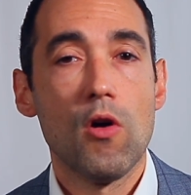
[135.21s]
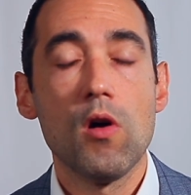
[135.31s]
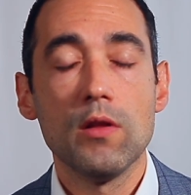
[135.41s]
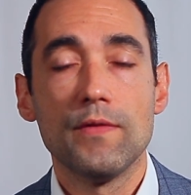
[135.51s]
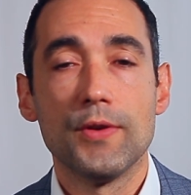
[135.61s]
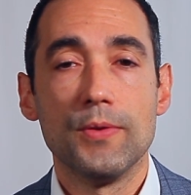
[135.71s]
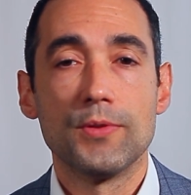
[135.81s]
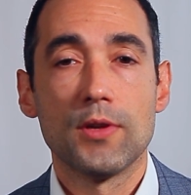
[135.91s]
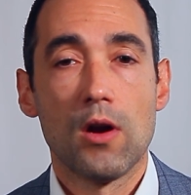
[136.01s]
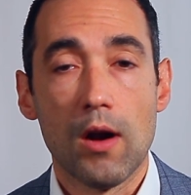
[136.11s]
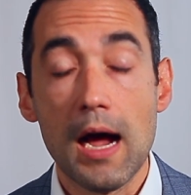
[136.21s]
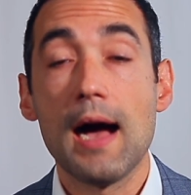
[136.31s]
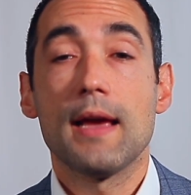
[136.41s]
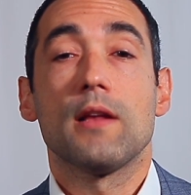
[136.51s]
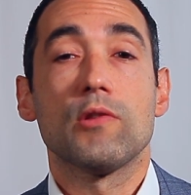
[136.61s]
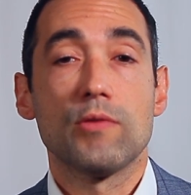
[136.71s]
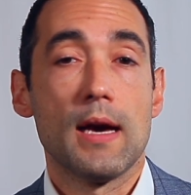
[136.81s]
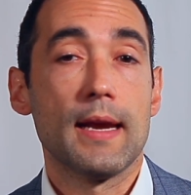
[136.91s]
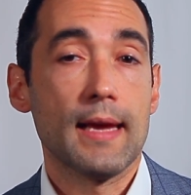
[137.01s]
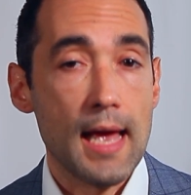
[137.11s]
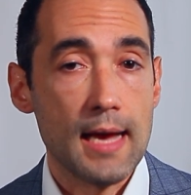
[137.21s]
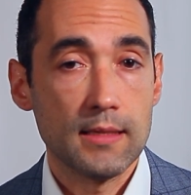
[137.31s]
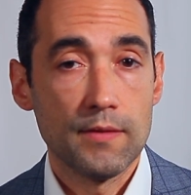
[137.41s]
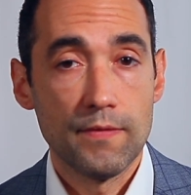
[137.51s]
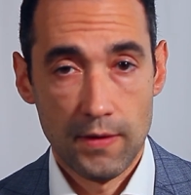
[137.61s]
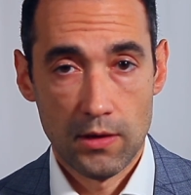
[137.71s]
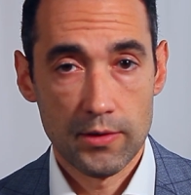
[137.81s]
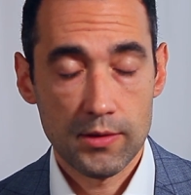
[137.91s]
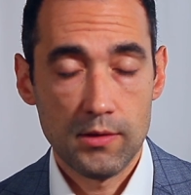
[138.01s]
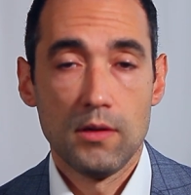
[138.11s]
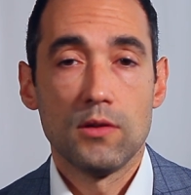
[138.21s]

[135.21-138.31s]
all of those are hyaluronic acid fillers.